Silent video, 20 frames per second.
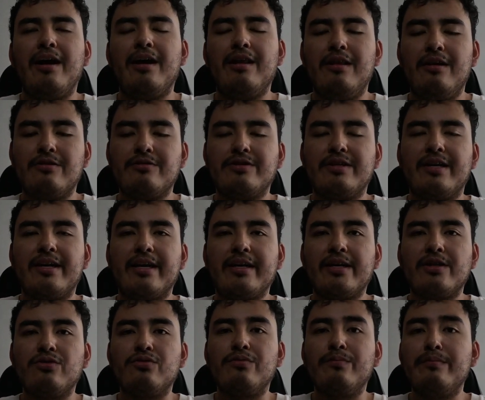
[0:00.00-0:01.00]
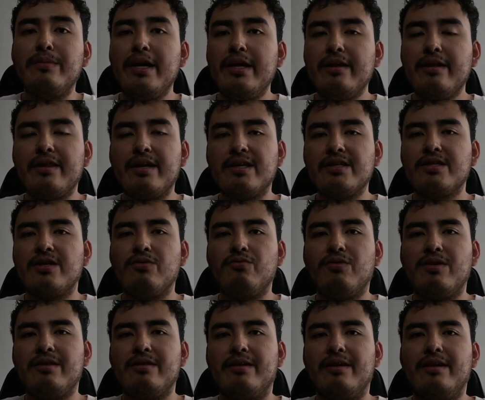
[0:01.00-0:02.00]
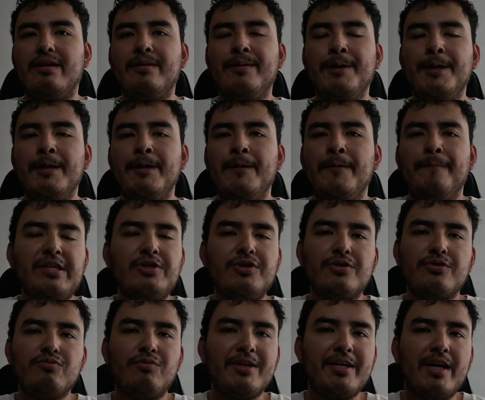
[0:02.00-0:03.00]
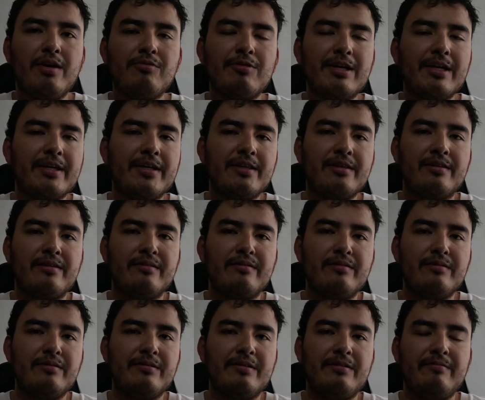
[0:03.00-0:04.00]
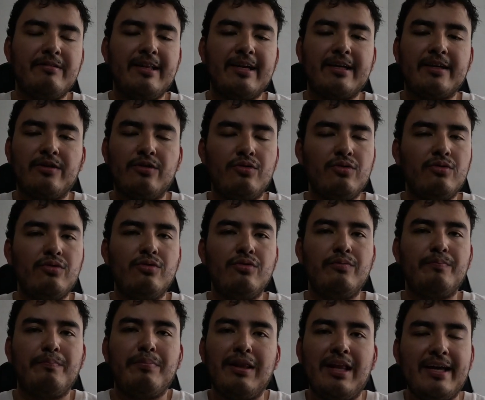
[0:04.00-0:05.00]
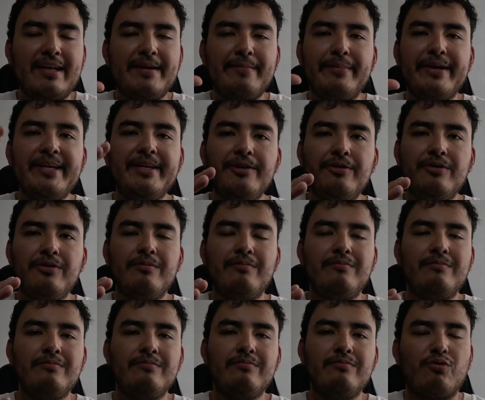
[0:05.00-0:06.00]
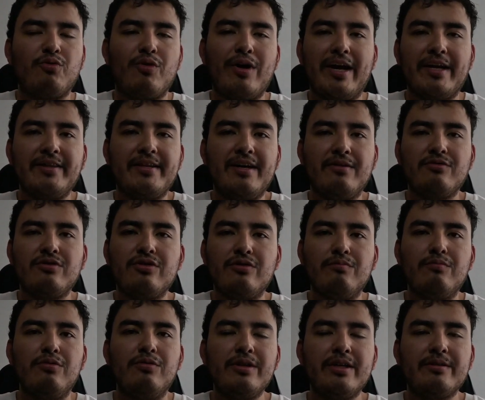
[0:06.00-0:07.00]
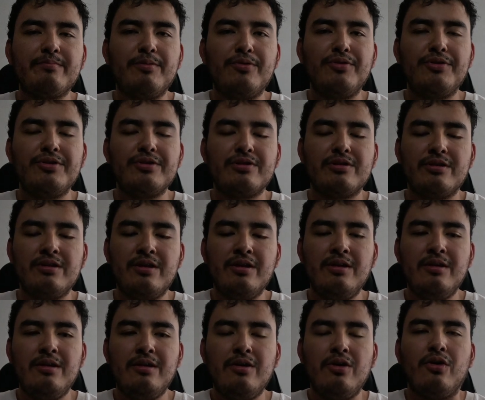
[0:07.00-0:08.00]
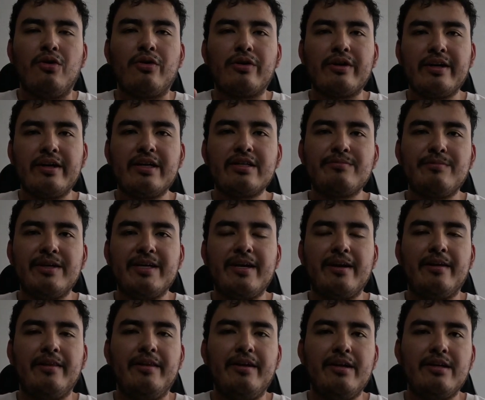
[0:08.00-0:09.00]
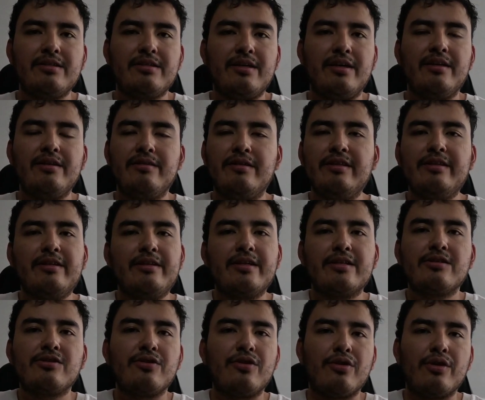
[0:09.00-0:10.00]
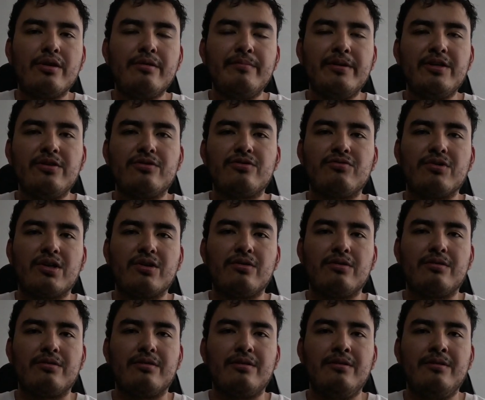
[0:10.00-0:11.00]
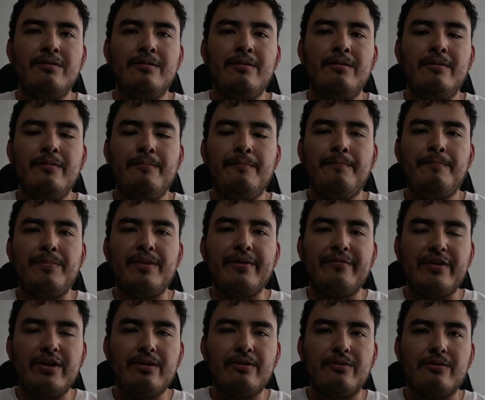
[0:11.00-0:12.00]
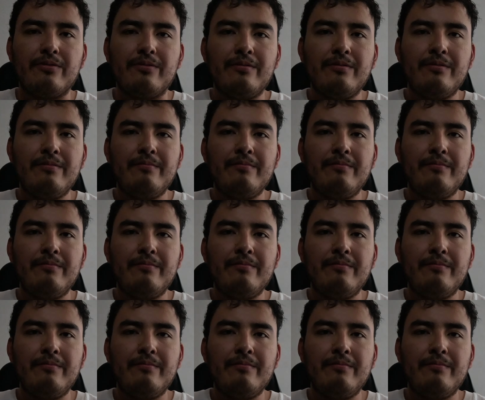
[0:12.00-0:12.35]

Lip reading: I learned that I can do many things in one day. In just 1 hour, I can plan a video, write down some bullet points, organize my ideas, and in the next 30 minutes record the video.